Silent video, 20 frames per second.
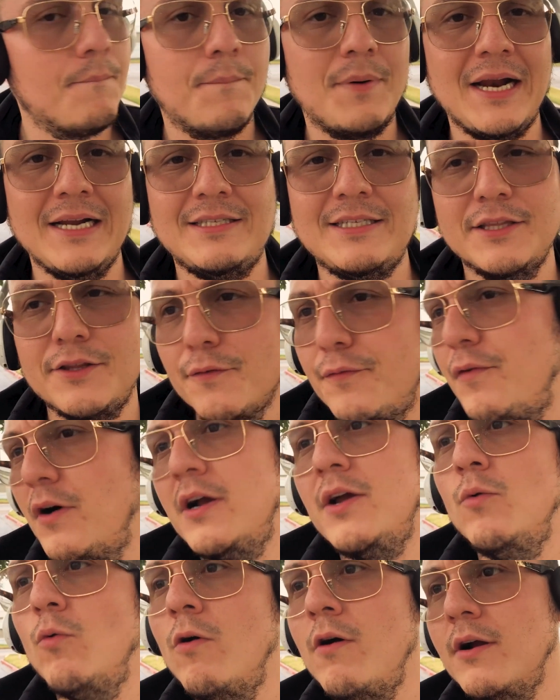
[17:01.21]
But I did the
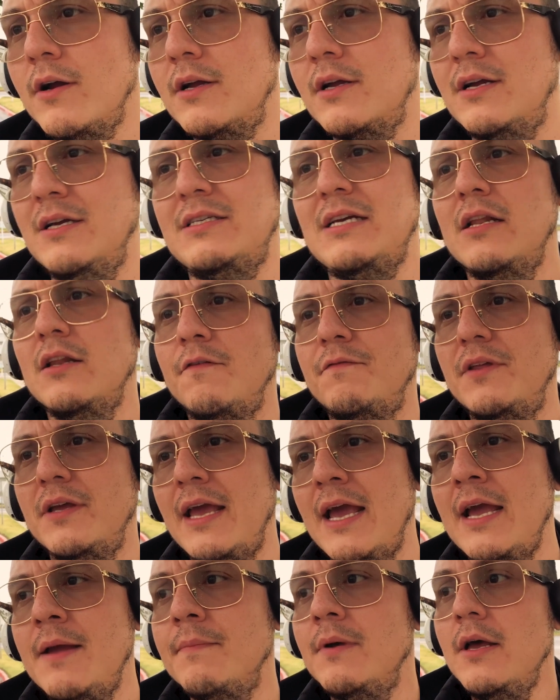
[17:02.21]
fucking work because I love the
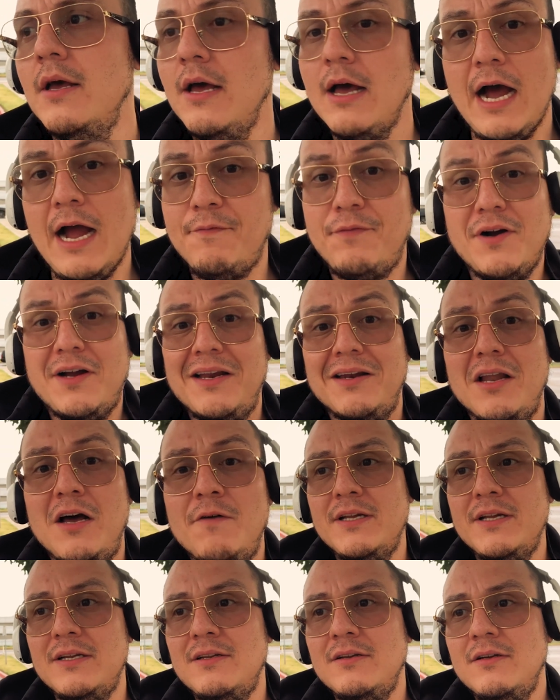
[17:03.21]
game. I fucking
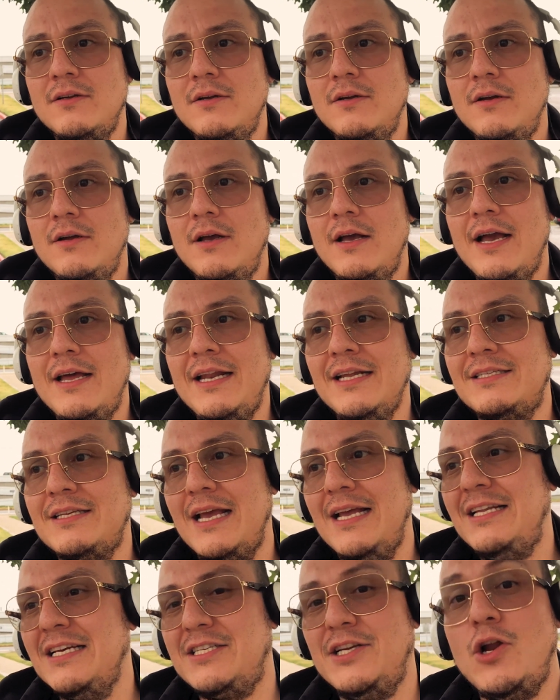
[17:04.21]
it. And it's,
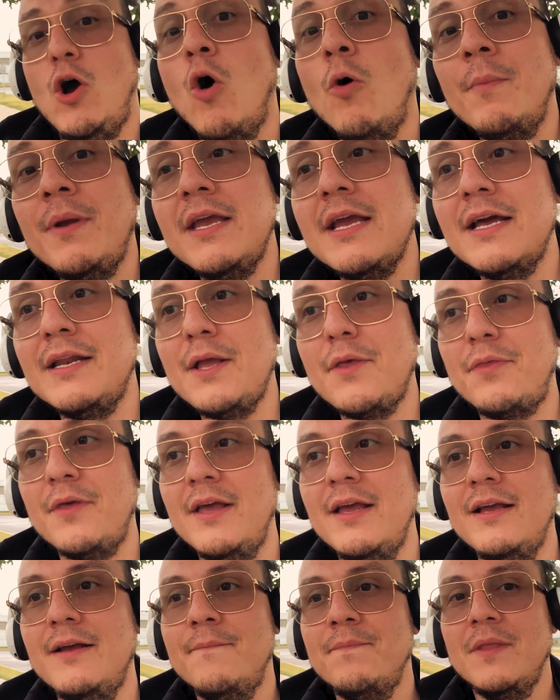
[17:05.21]
it doesn't owe me
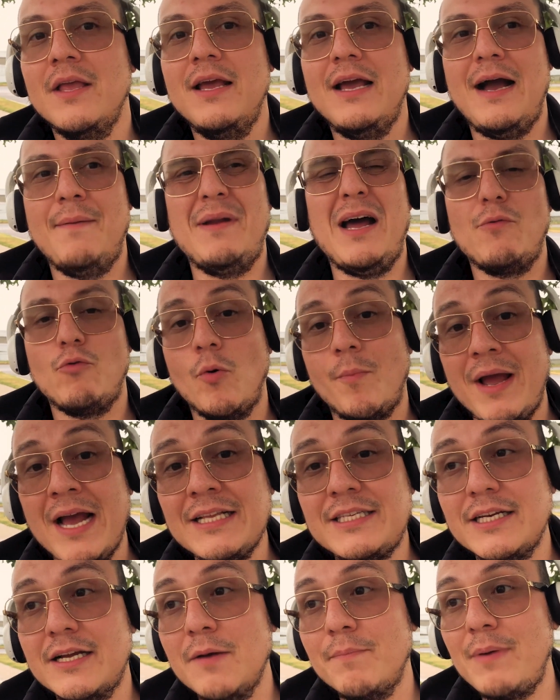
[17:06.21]
anything. I'm not
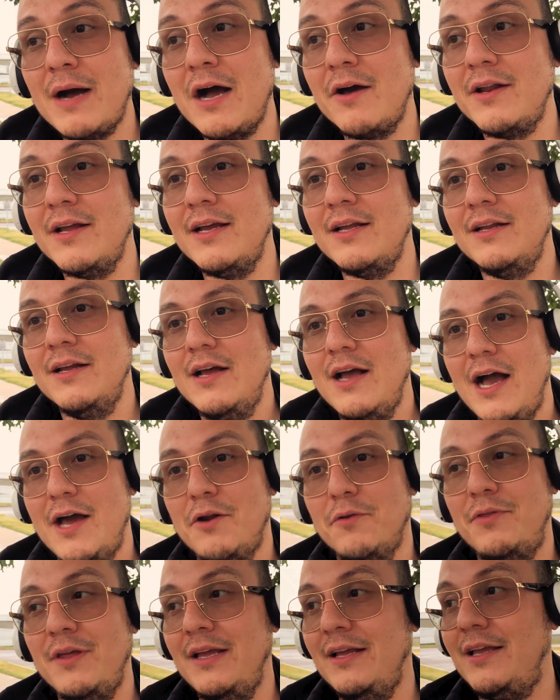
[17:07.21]
romantic about it. I
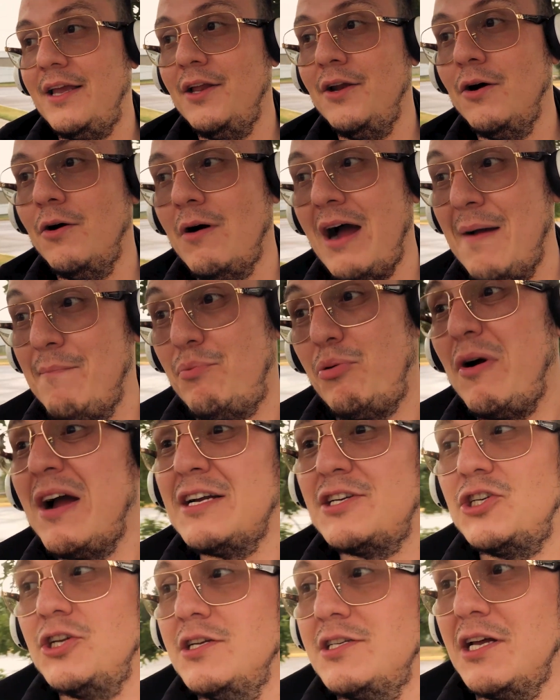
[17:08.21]
don't think, you know, I'm
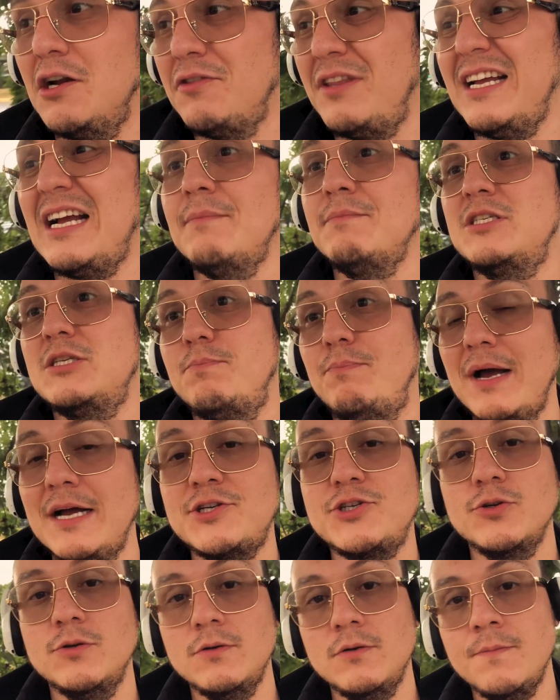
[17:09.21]
precious. I don't think I'm
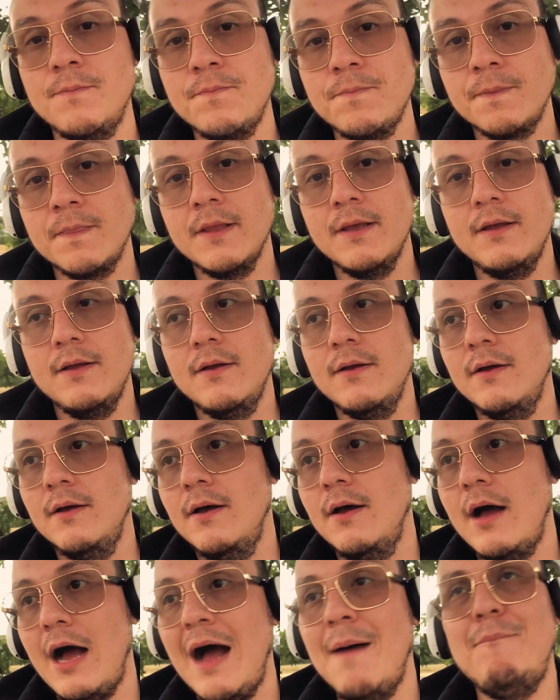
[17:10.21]
special.
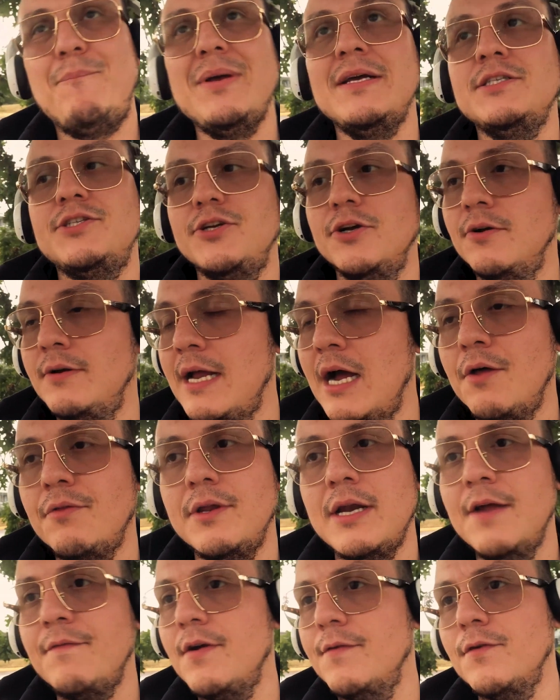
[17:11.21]
I'm busier now
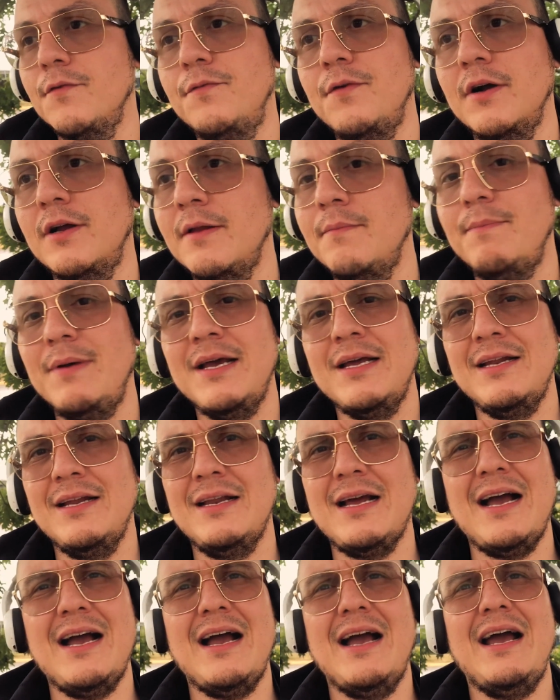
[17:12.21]
than I've ever fucking been.
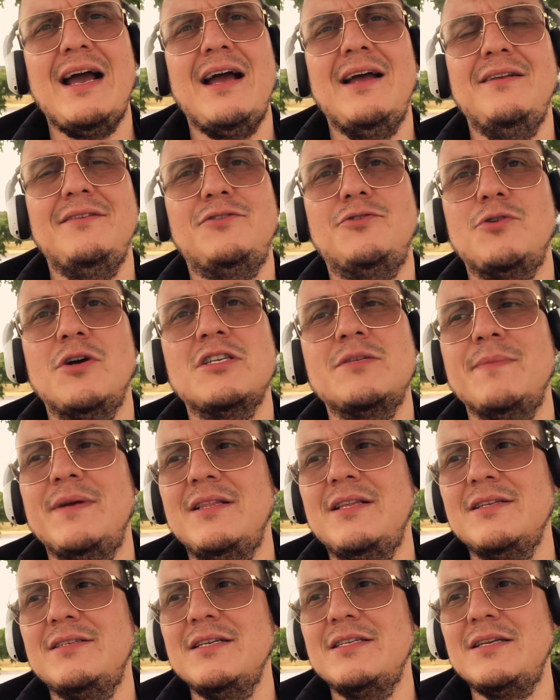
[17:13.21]
And I, I, I trust me,
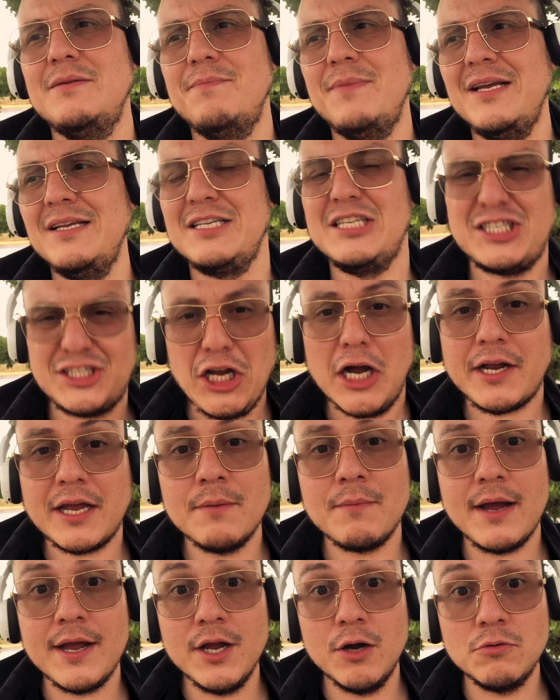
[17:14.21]
this isn't me
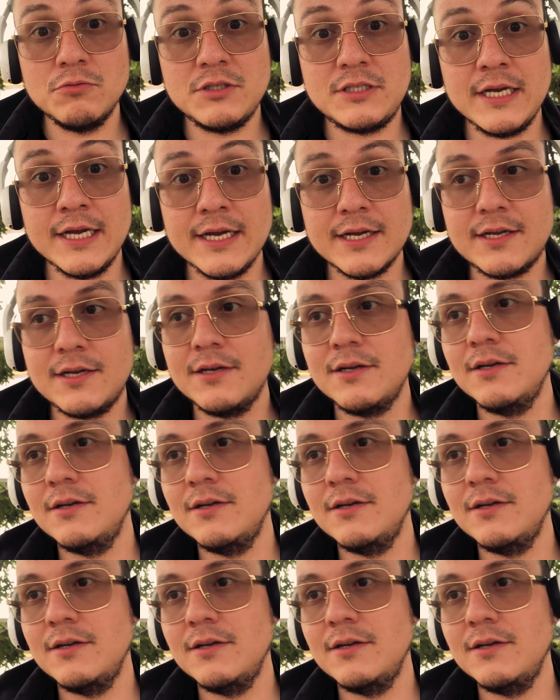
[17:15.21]
sucking my own dick.